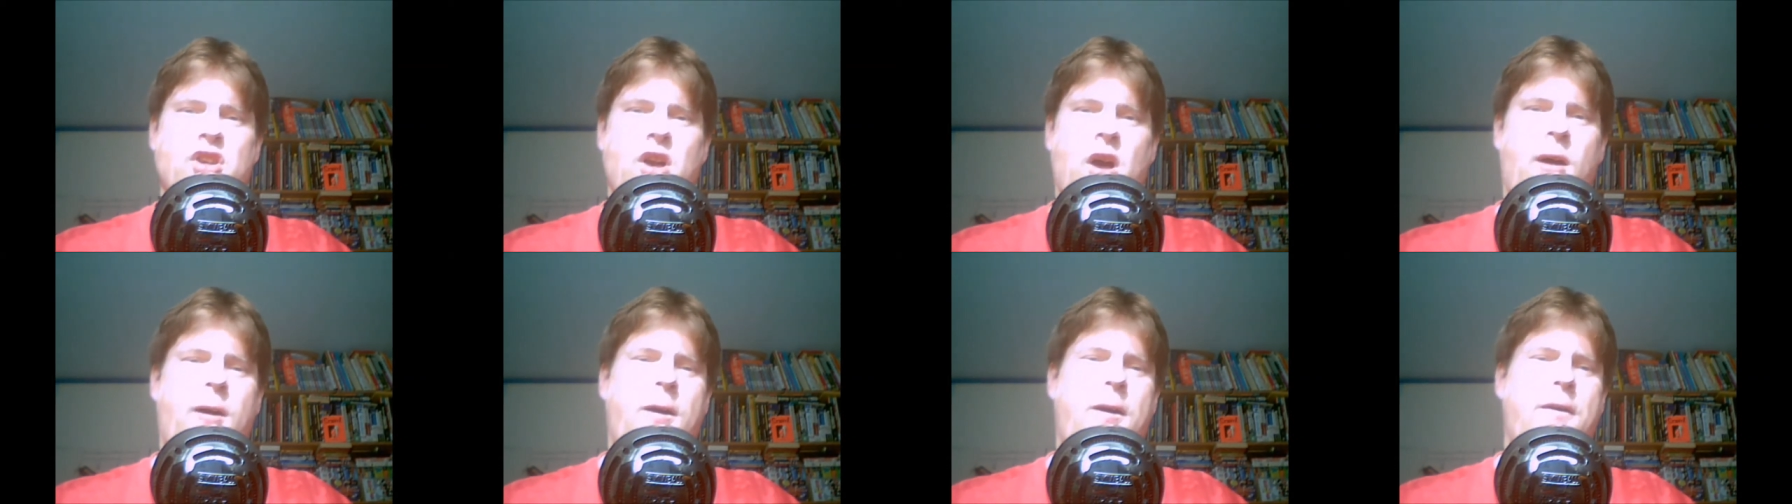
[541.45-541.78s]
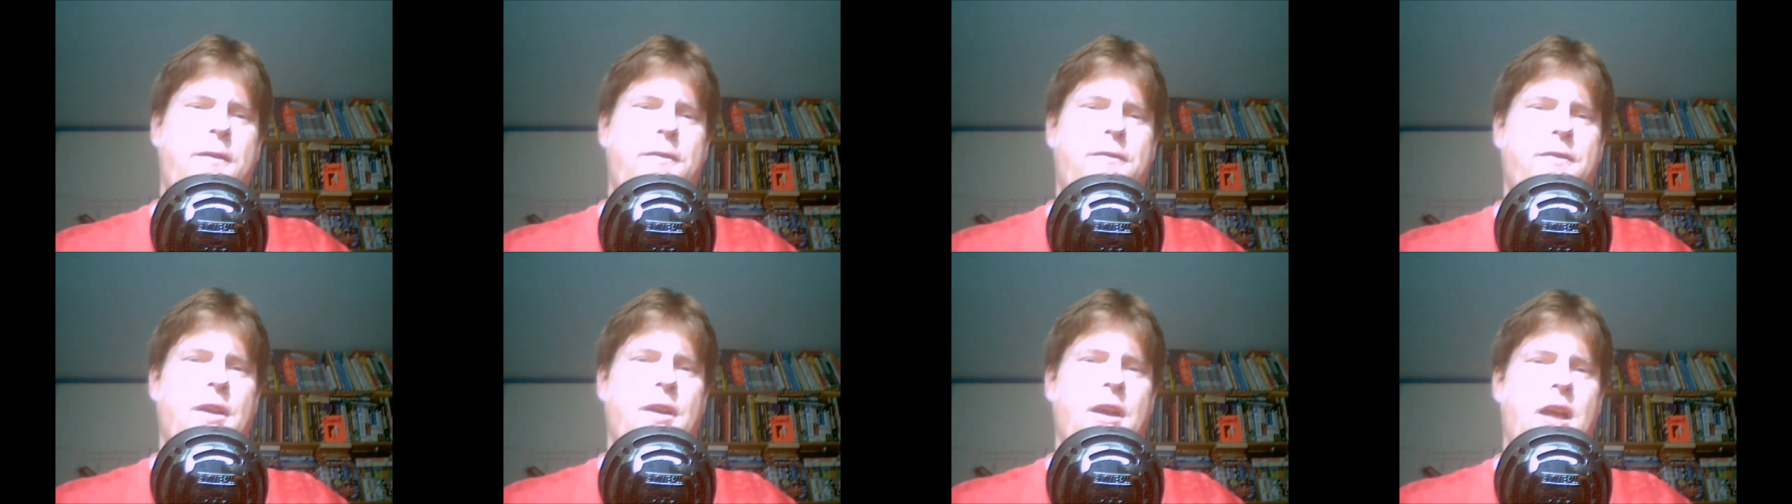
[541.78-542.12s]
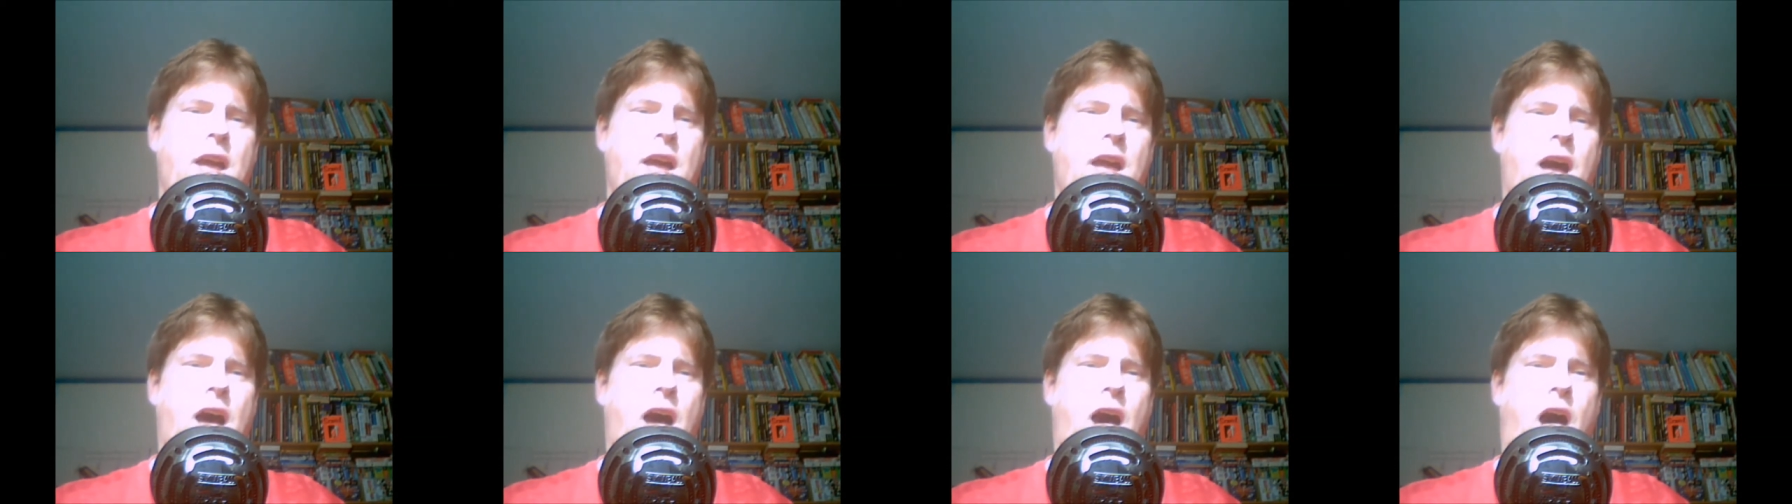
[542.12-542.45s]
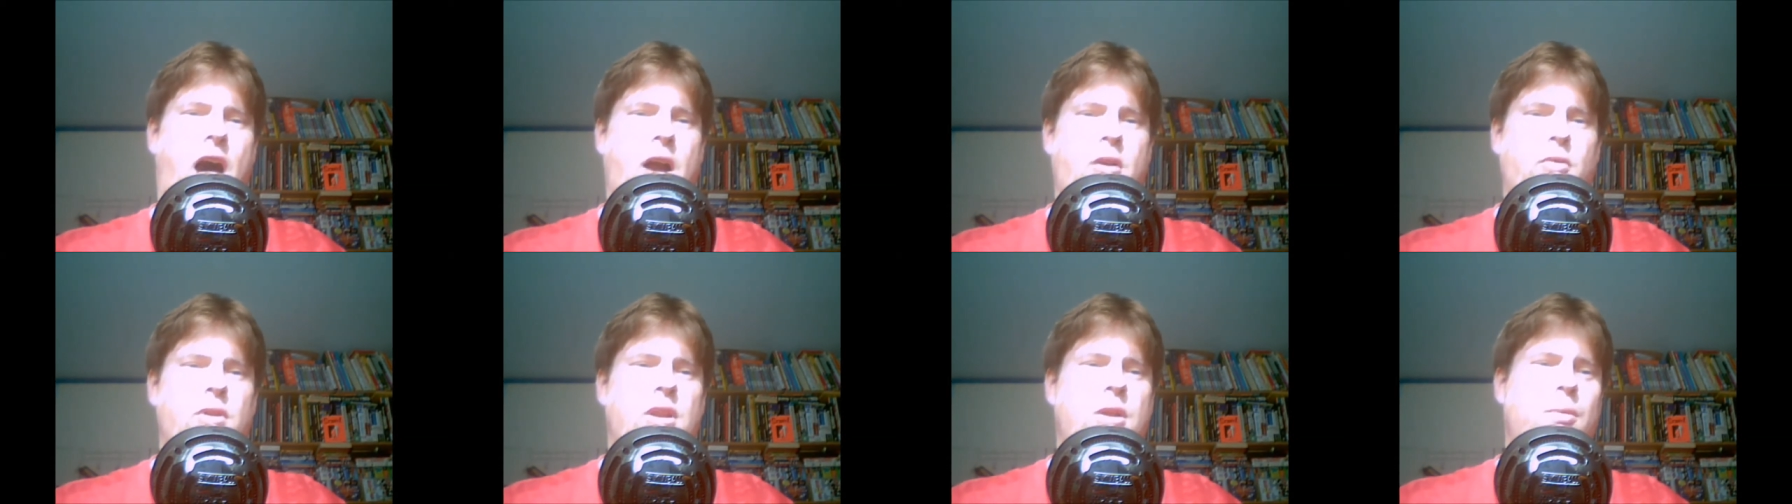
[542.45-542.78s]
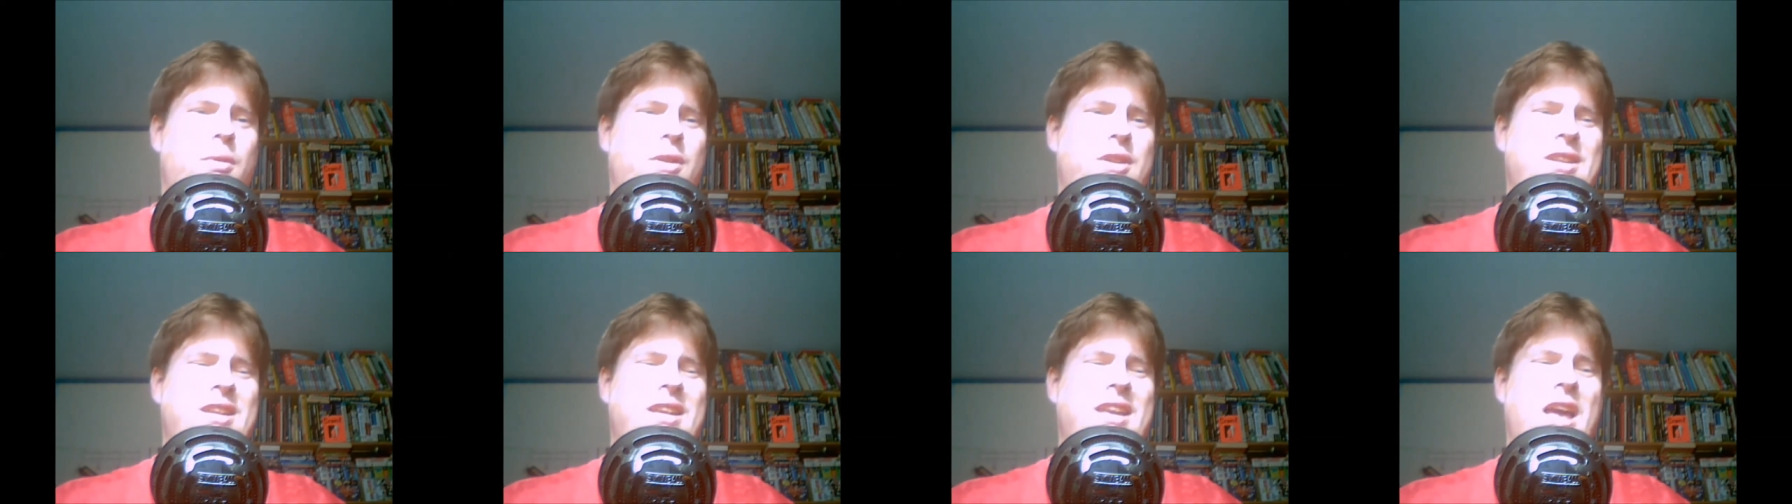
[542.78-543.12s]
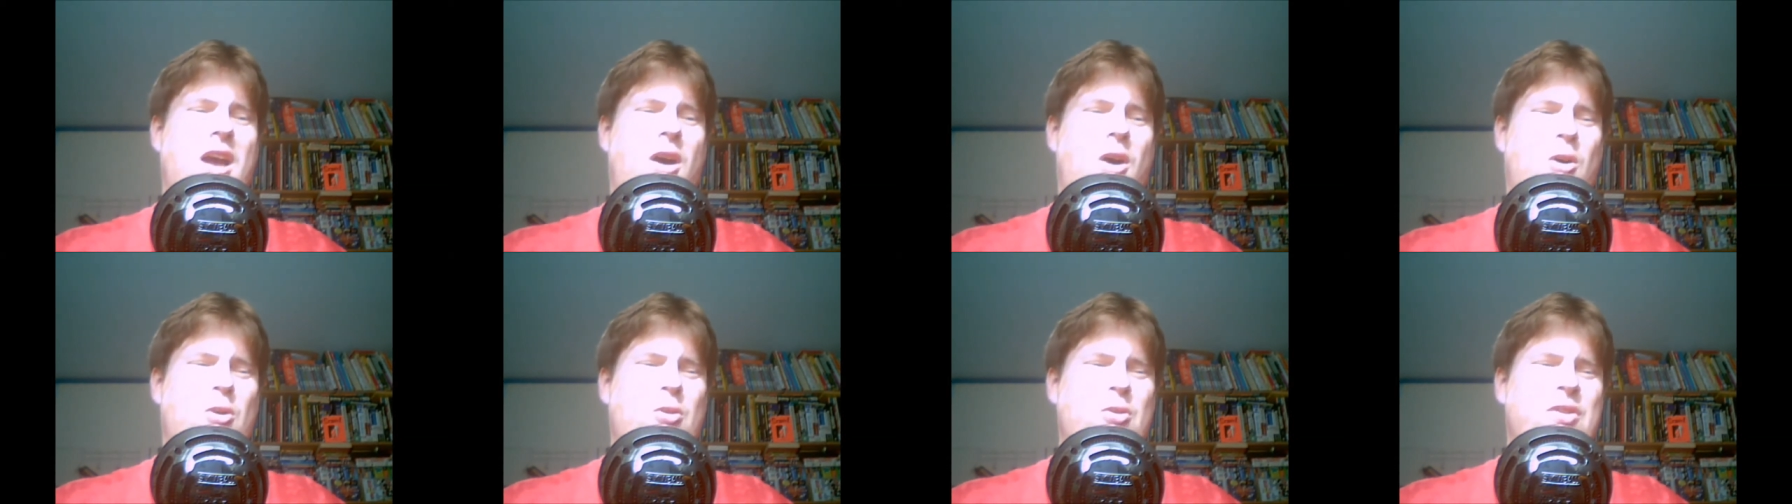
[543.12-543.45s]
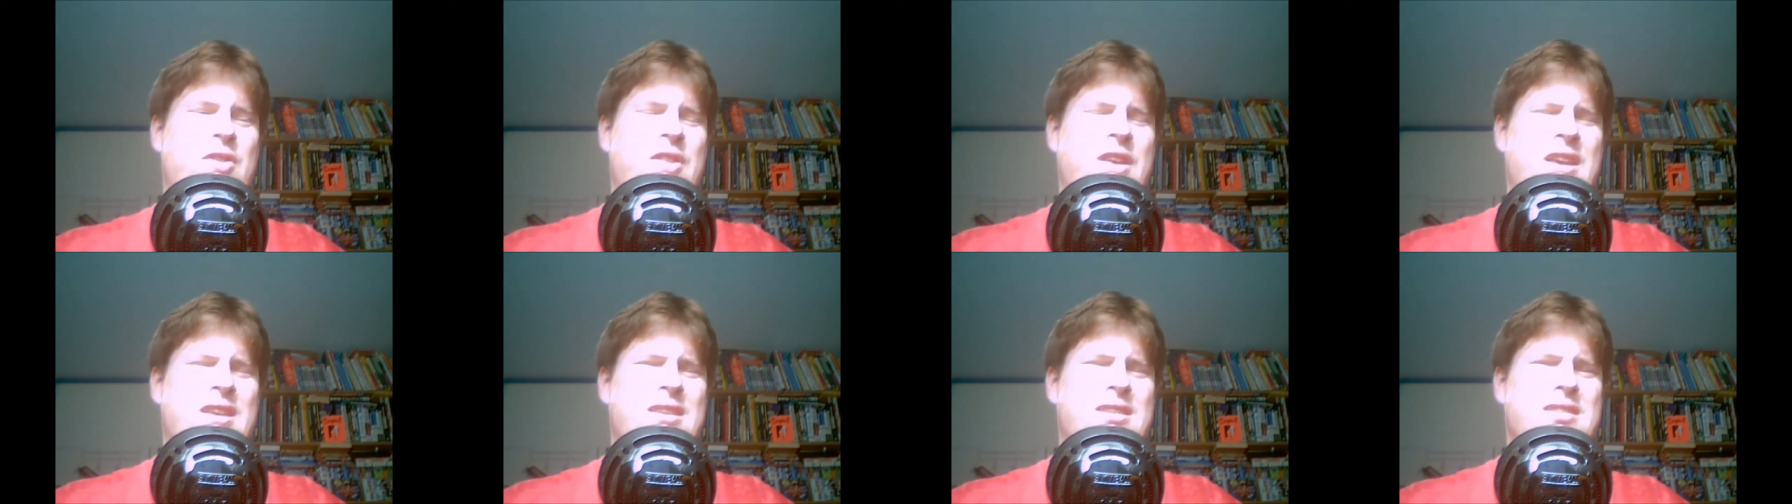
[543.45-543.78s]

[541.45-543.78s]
Earth. I really wanted to get hold of this.